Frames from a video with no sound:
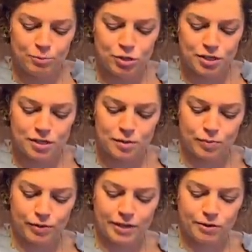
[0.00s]
just gonna
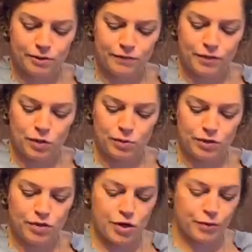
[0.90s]
sprinkle a few
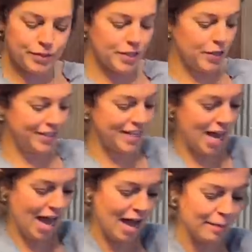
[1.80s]
of those on
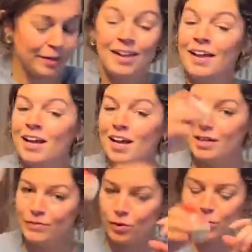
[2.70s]
top.
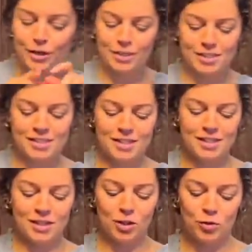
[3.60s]
And of course,
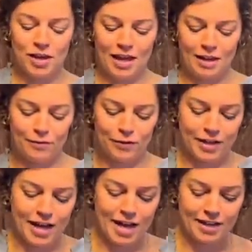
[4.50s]
you can't
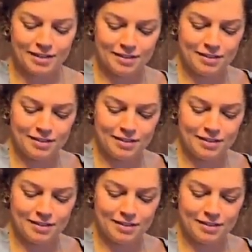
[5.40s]
forget